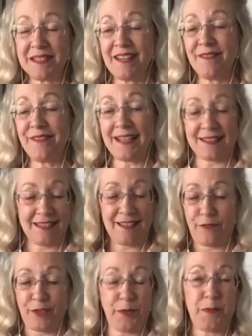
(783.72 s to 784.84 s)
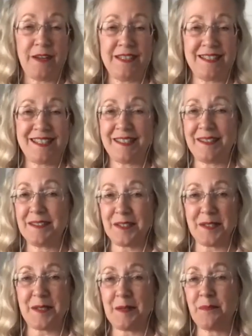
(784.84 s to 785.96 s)
In fact, if you wanted to
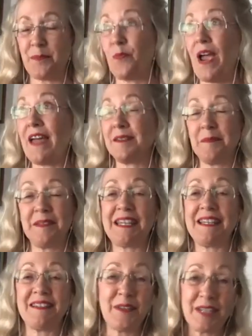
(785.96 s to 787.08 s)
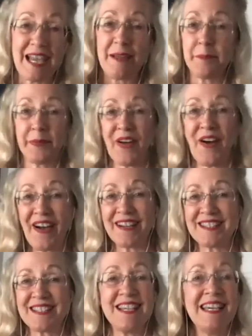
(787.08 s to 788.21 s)
just randomly look at
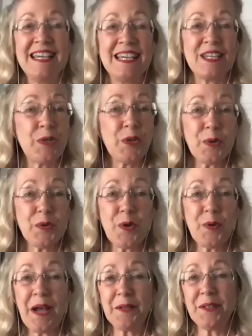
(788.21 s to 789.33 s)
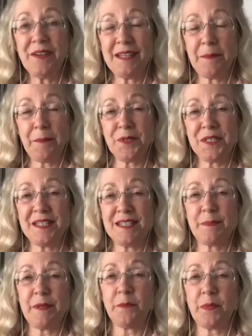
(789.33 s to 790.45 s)
blogs, you don't know how long that person has
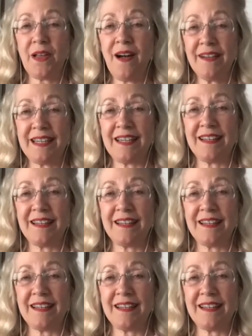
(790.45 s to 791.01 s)
been blogging.